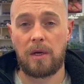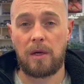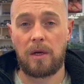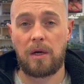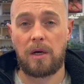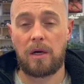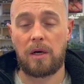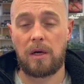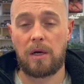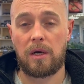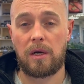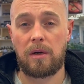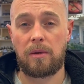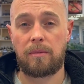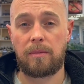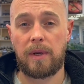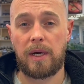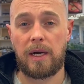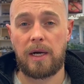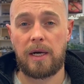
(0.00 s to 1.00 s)

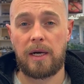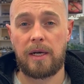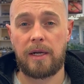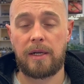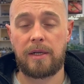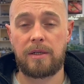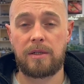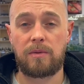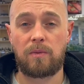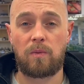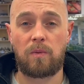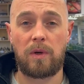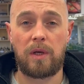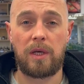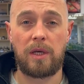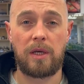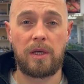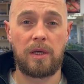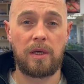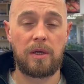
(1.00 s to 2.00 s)
and
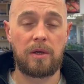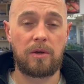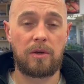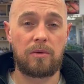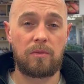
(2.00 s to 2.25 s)
we